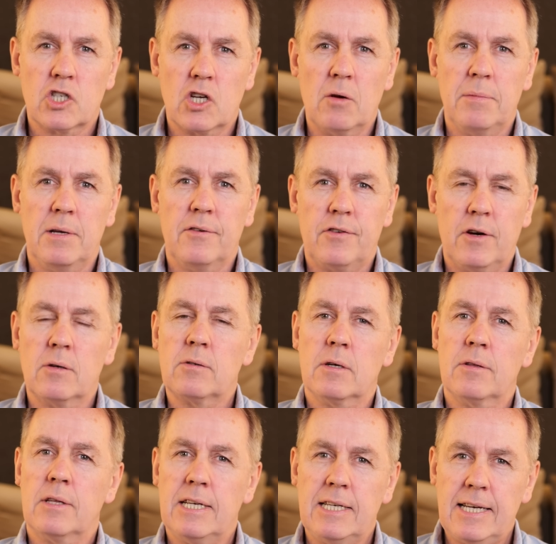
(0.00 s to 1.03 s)
show me a
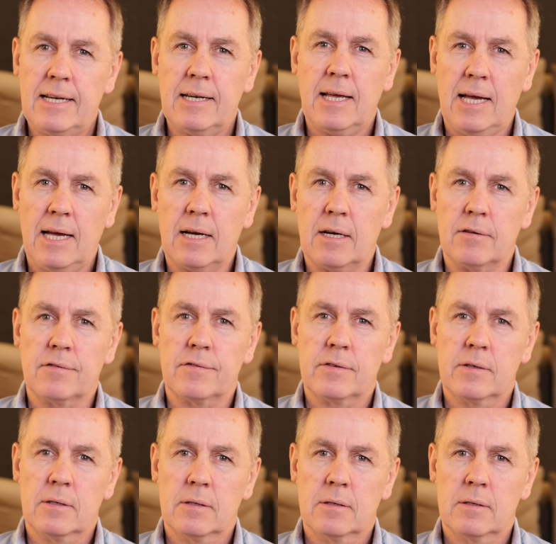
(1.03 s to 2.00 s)
photo that he didn't have.